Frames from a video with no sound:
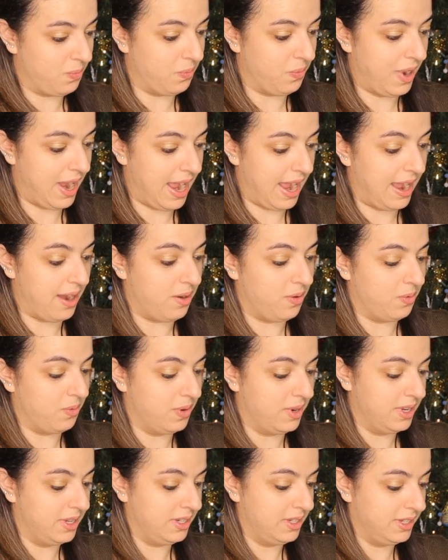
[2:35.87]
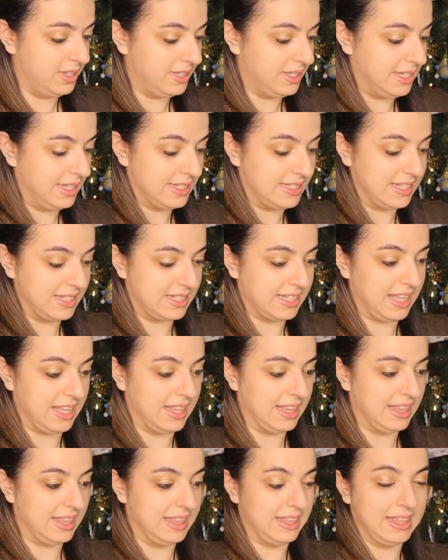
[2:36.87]
Wow, this is a
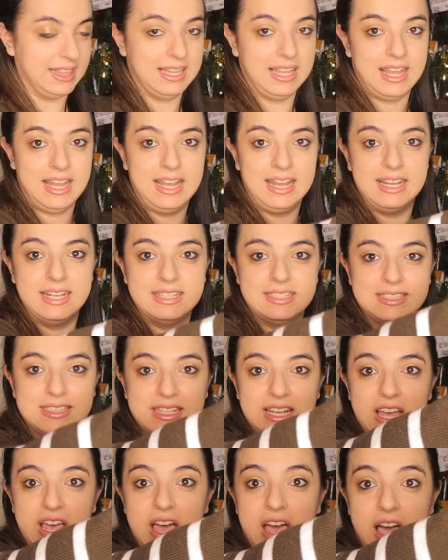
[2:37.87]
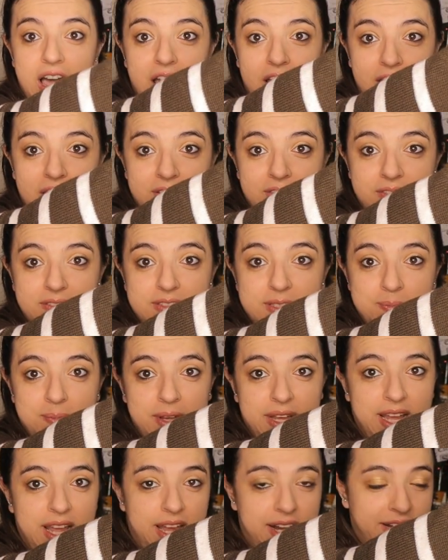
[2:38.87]
lot of
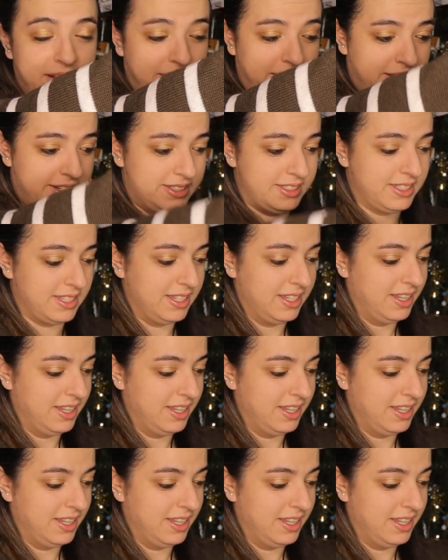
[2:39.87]
spaghettis.